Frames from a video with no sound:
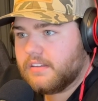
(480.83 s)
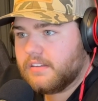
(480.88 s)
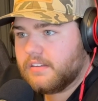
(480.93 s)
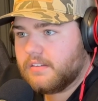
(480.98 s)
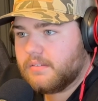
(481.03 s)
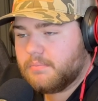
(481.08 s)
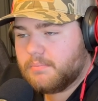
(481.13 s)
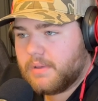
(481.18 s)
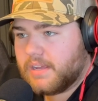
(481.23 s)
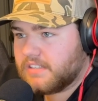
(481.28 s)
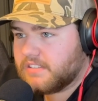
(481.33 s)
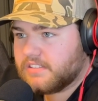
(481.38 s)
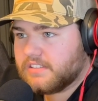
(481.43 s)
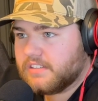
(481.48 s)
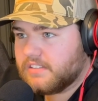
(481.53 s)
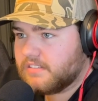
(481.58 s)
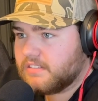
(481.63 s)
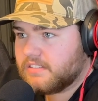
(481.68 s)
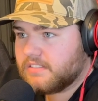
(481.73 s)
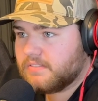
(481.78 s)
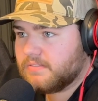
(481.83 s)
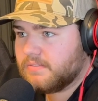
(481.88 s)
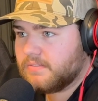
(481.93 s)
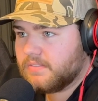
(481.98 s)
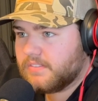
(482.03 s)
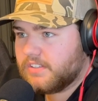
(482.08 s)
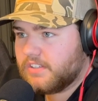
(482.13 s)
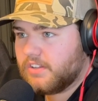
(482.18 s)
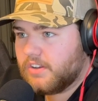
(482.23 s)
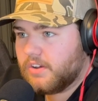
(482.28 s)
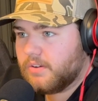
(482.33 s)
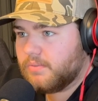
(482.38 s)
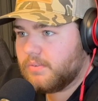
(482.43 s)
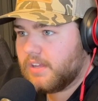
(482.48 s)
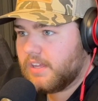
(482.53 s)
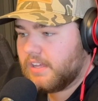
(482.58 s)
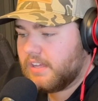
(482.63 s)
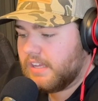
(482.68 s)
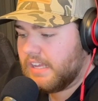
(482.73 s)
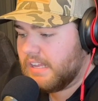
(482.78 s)
makes sense.
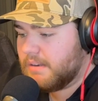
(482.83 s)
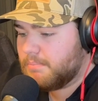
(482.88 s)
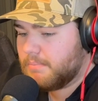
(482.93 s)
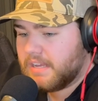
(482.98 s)
It